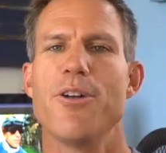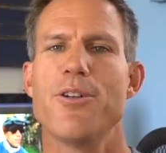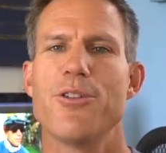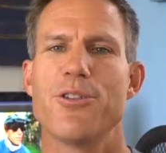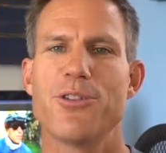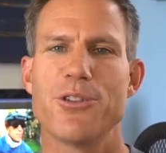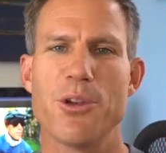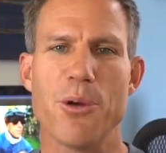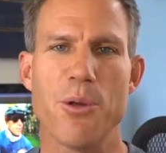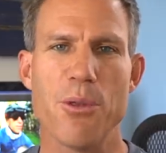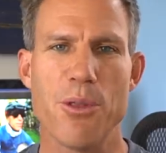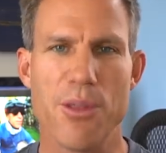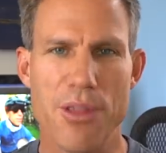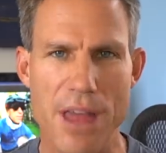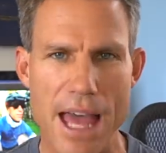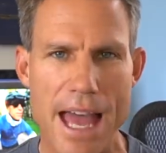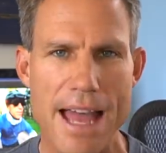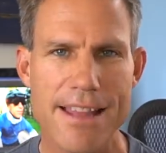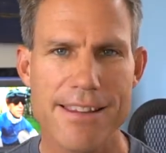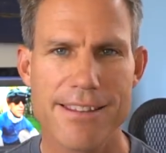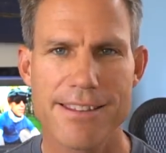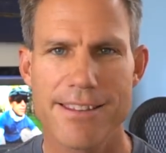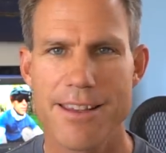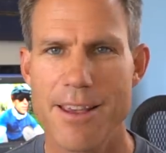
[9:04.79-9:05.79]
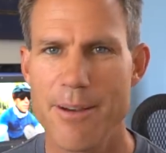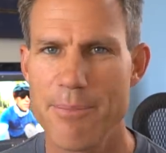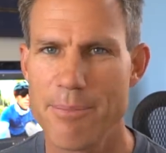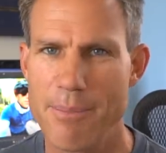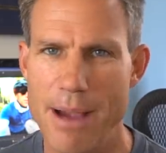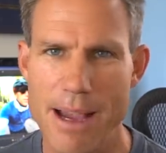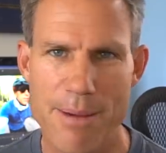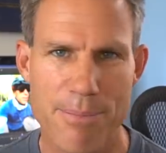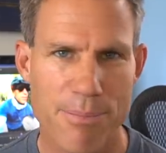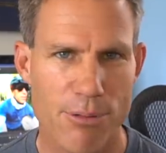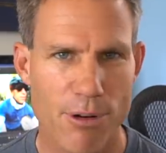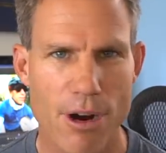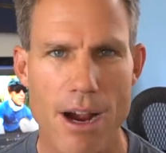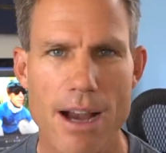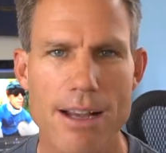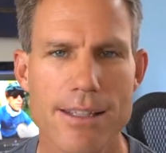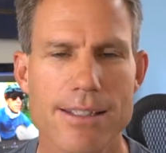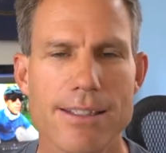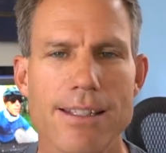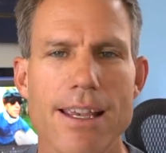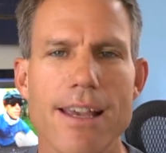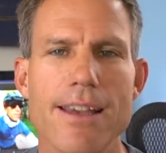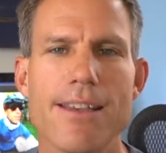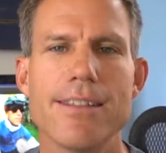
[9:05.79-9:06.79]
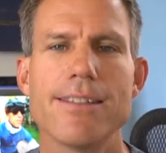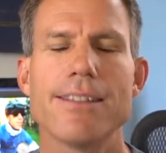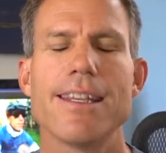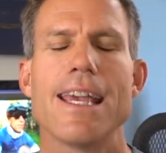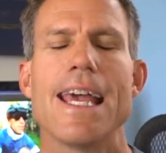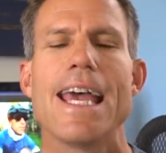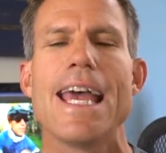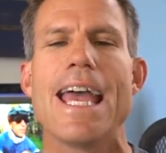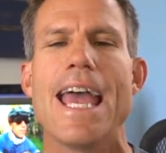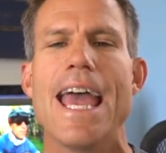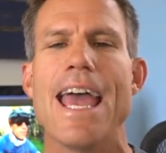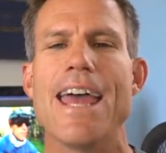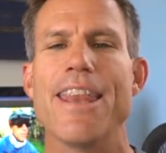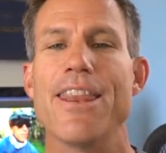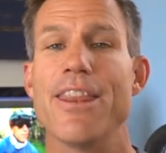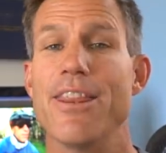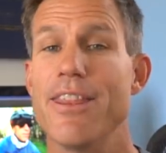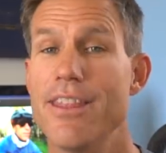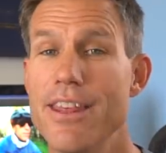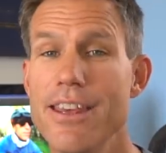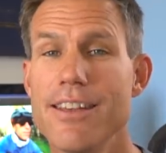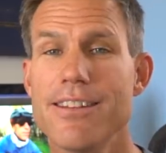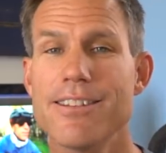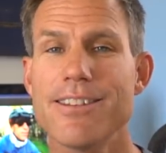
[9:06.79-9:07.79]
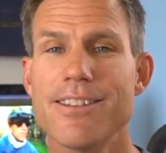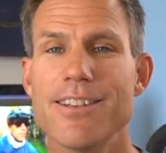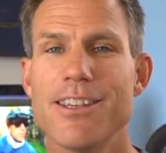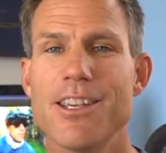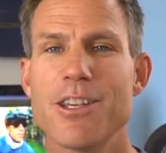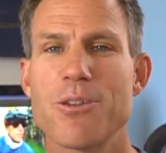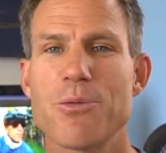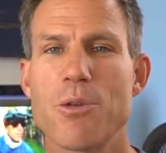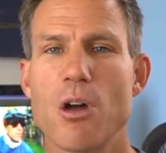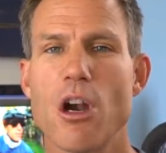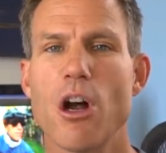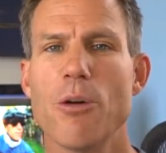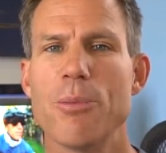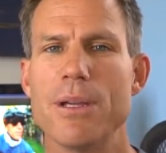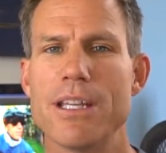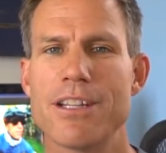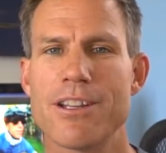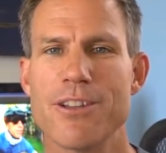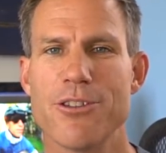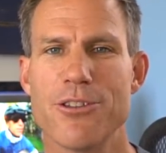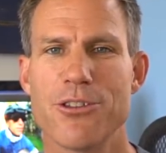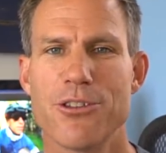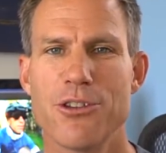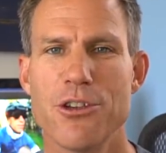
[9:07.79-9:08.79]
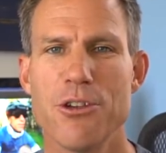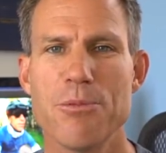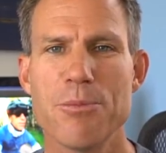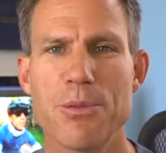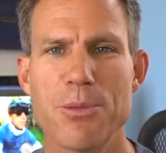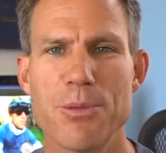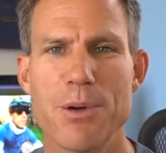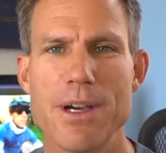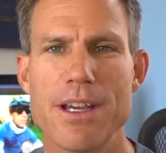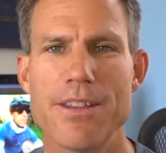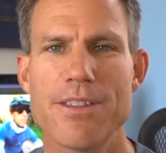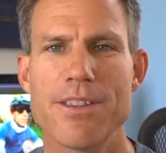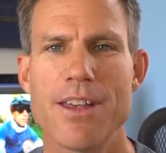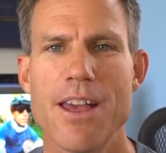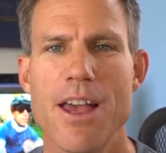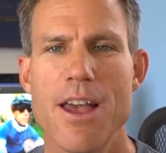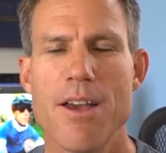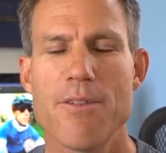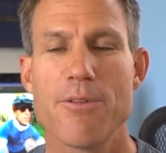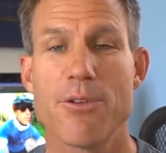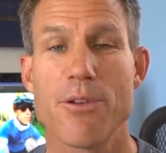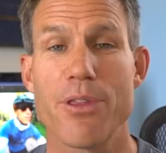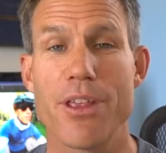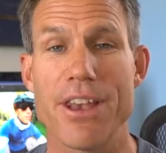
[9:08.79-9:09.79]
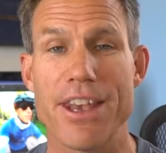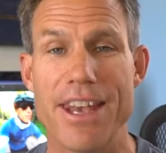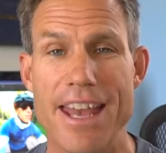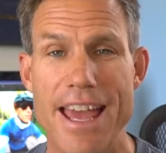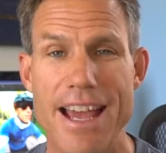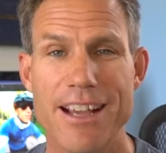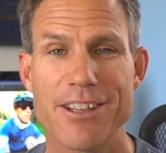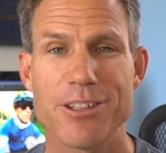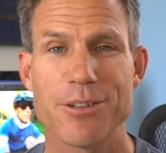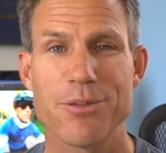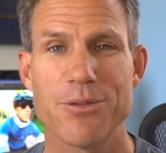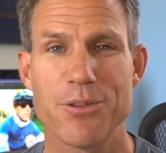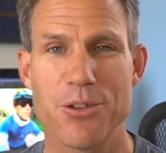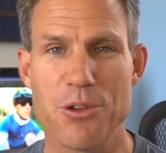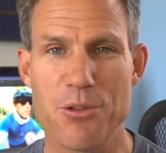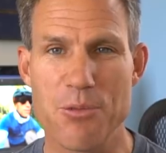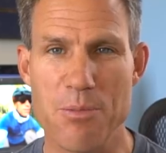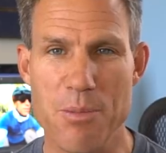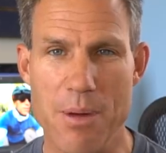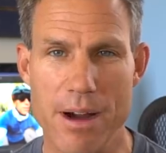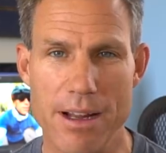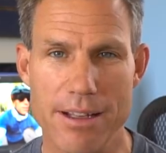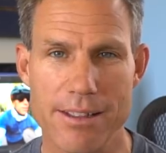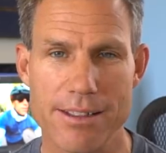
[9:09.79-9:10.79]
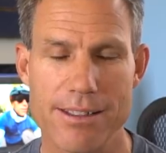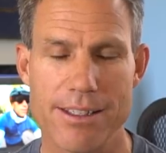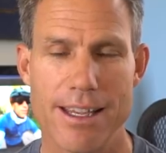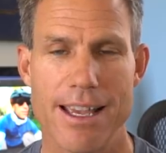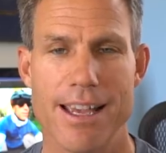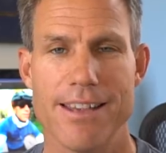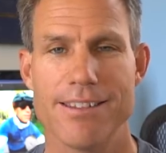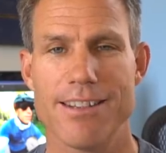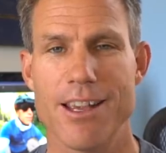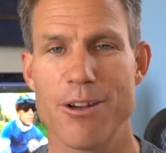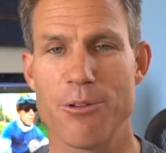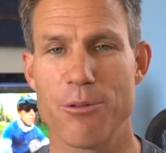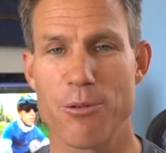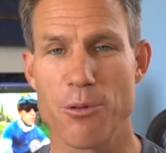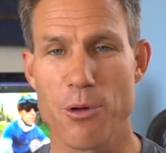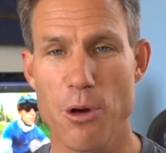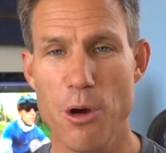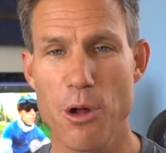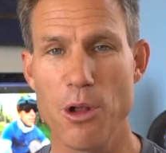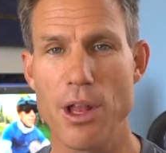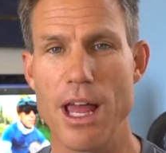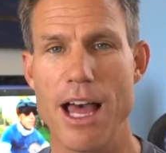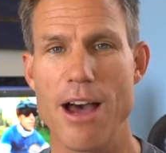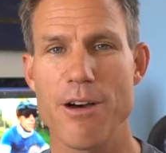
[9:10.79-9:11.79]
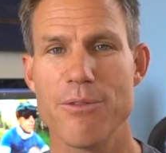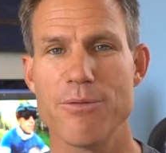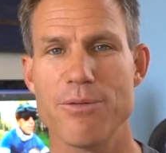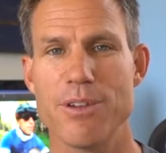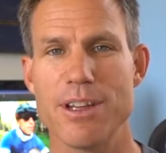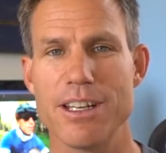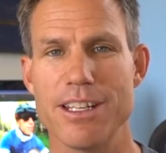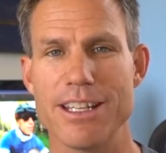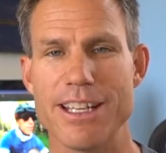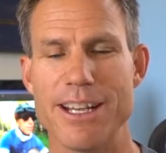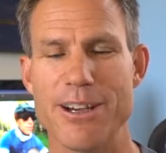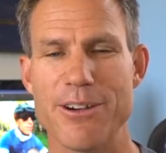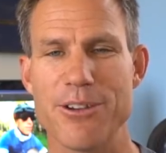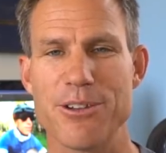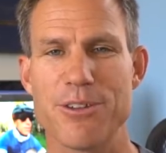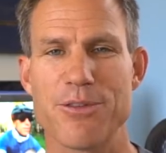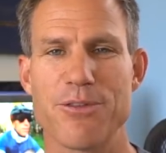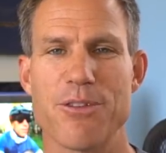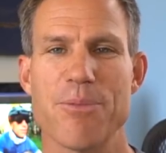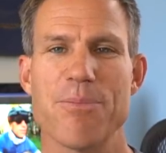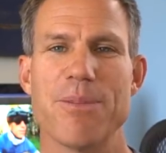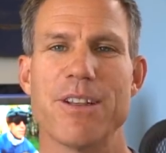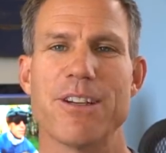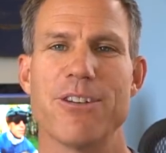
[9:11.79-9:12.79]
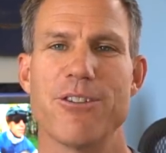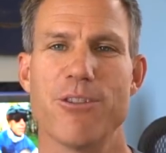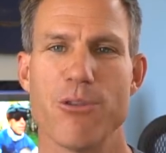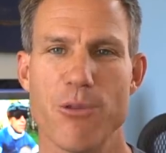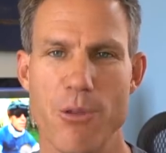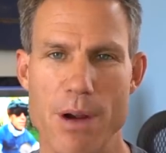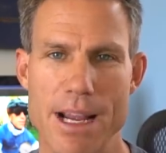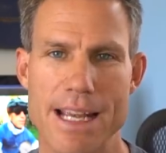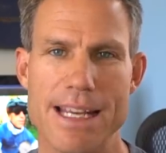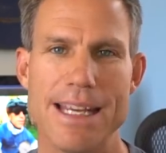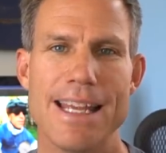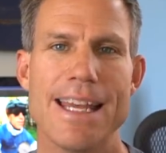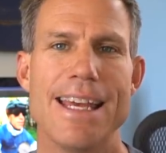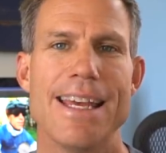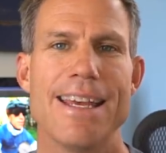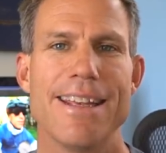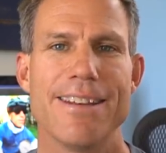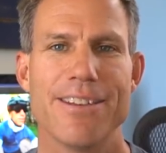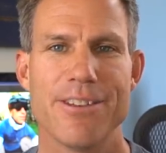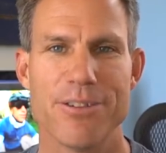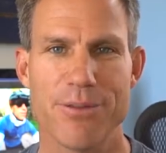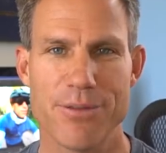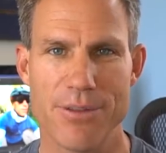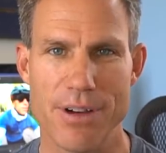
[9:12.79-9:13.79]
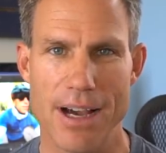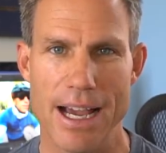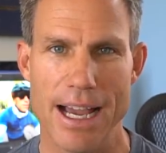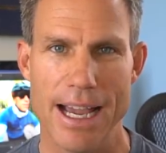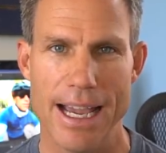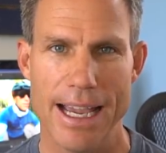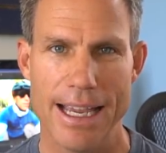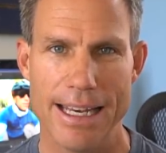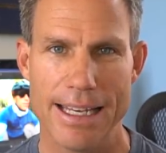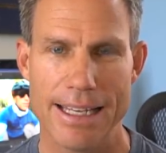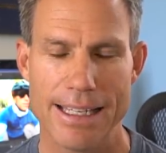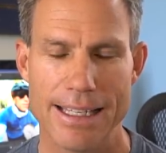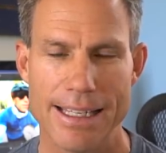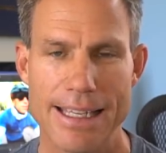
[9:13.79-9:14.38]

So that's my process, and this is what I'll be consumed with for the next few months as I roll out videos from the Great Divide.